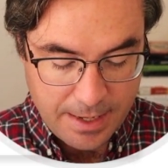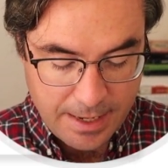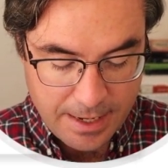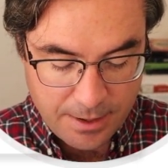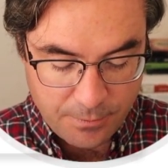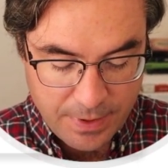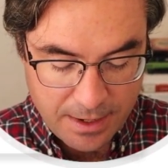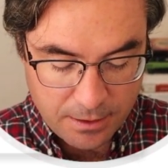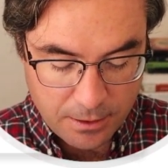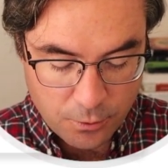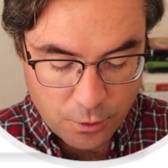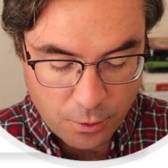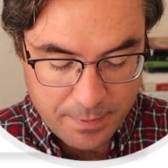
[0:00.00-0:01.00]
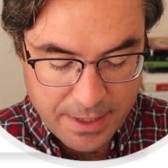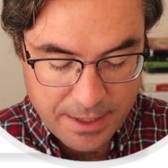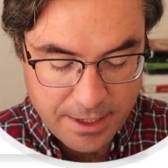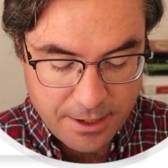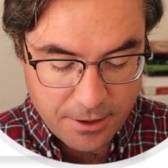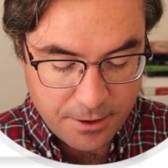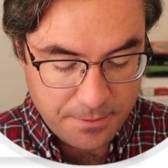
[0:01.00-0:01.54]
And we had a local min
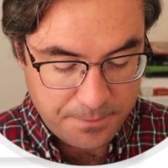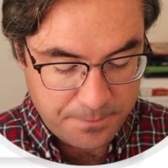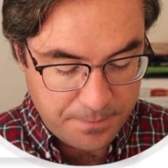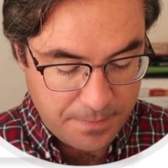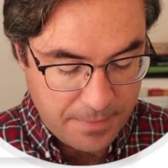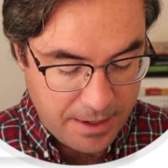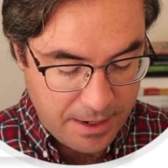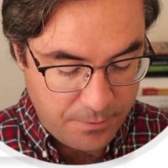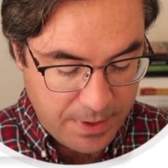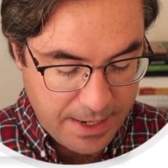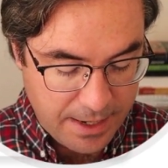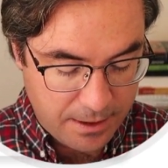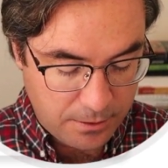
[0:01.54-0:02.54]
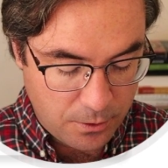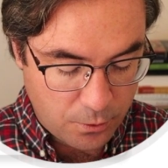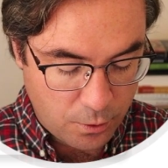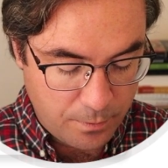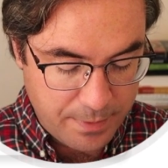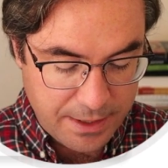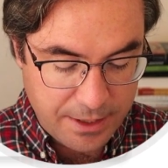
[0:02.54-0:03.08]
here, and we had a
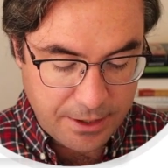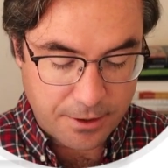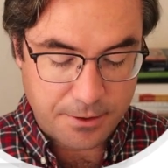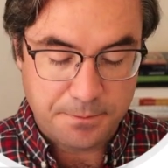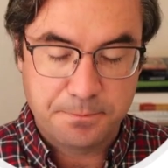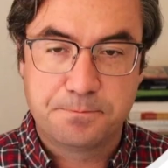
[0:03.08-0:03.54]
local min here.